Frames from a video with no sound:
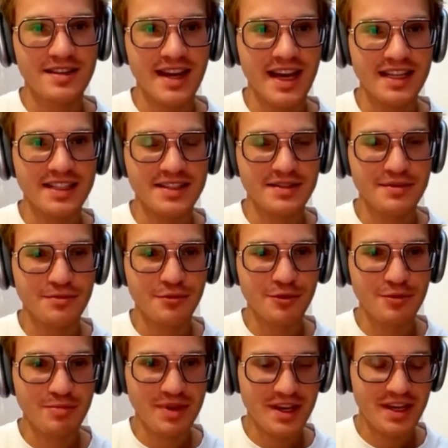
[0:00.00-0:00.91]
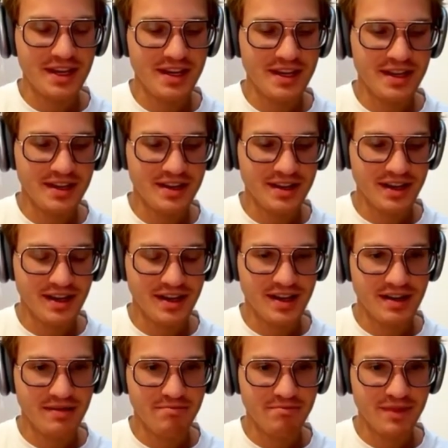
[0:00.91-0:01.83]
that would be
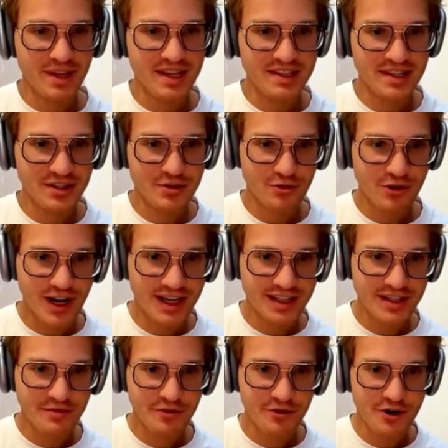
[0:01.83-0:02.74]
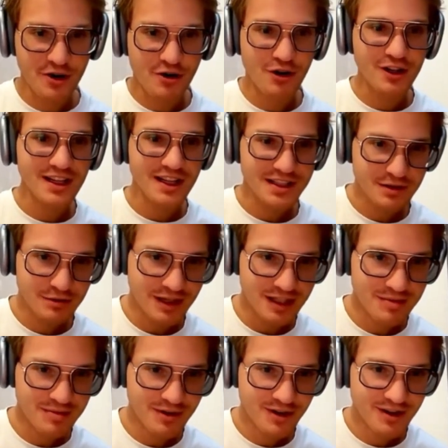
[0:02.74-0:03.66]
easy to write if you're a Kotlin
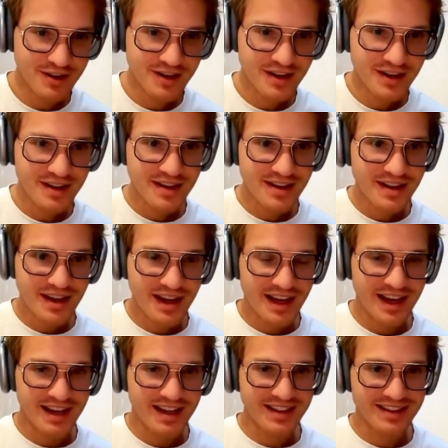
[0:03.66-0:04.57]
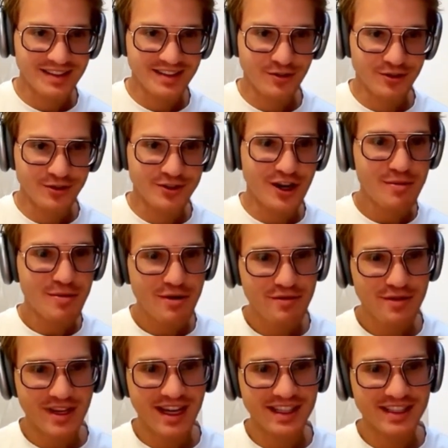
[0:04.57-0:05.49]
developer. And on top
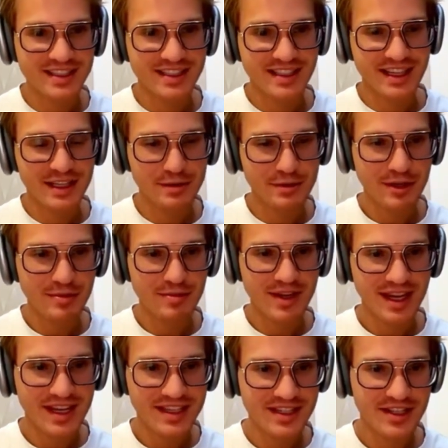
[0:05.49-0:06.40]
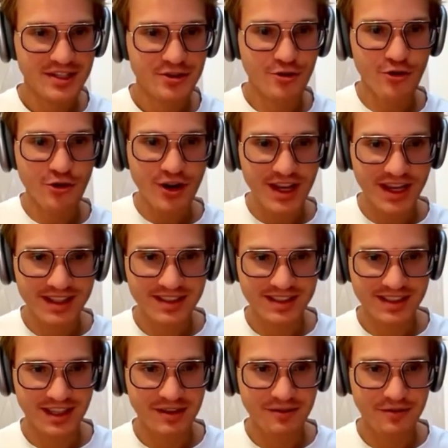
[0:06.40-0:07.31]
of that, it will be easy to read
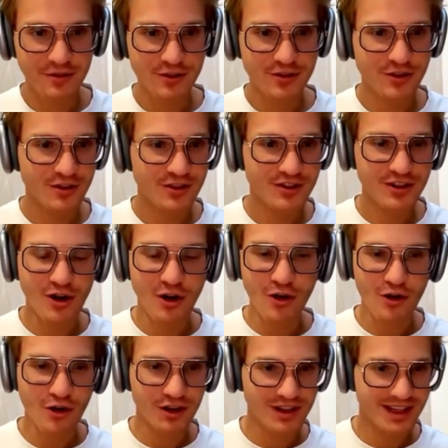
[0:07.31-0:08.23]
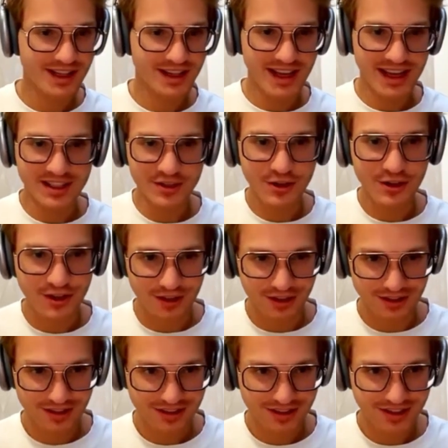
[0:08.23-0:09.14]
if you don't know Kotlin at
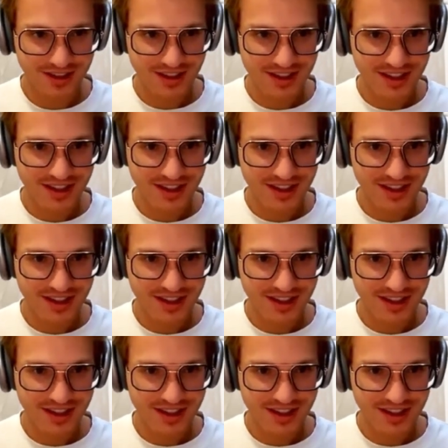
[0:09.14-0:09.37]
all.